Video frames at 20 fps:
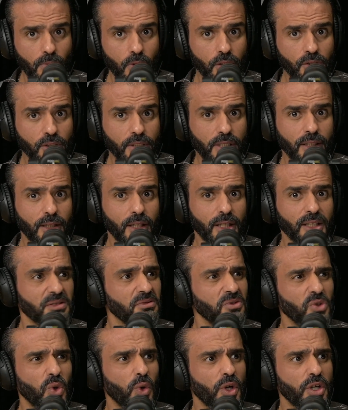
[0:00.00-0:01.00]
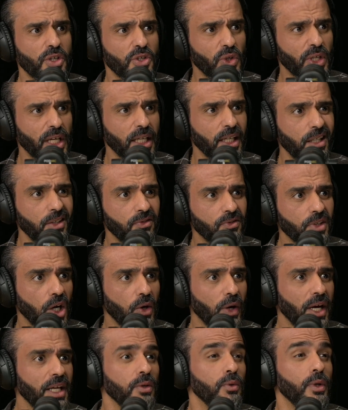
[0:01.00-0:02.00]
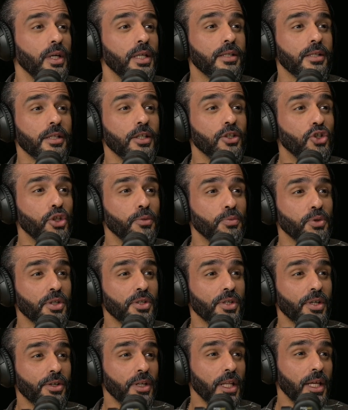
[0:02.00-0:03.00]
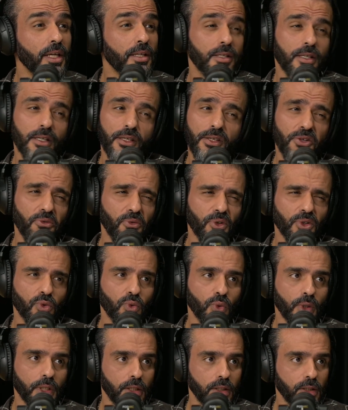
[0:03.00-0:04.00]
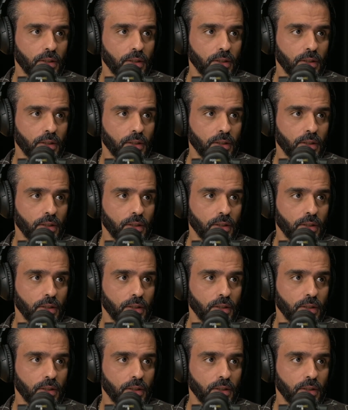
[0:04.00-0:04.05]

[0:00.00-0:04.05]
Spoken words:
She said, like, no worries, you can leave now. Anyways, Egyptians are lazy. You won't win.